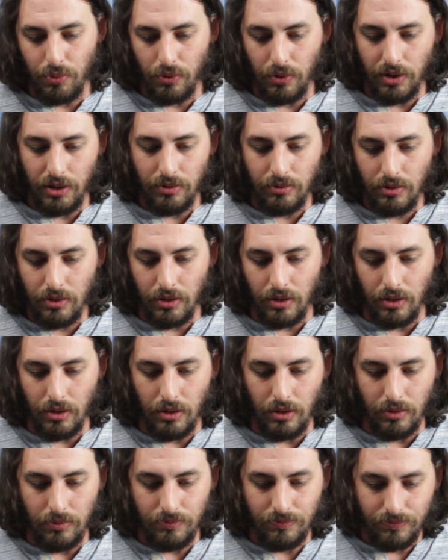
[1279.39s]
Point
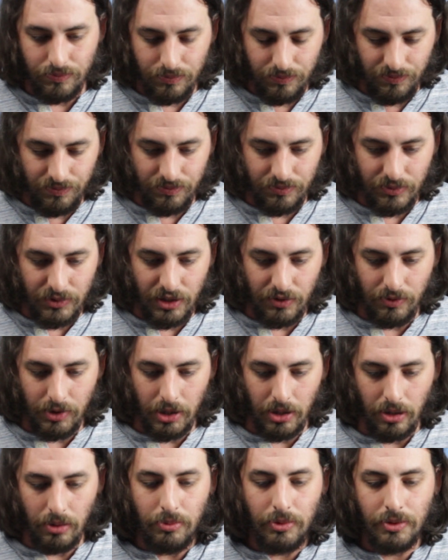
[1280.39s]

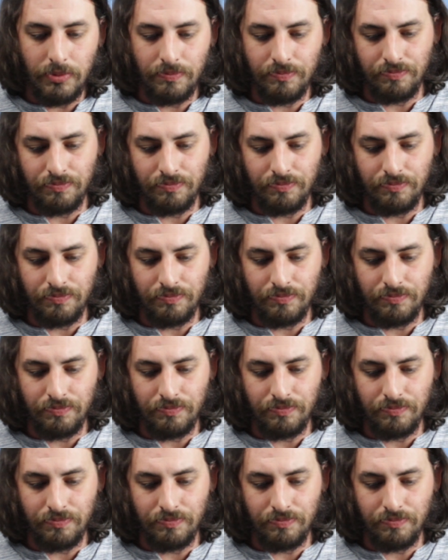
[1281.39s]
developed.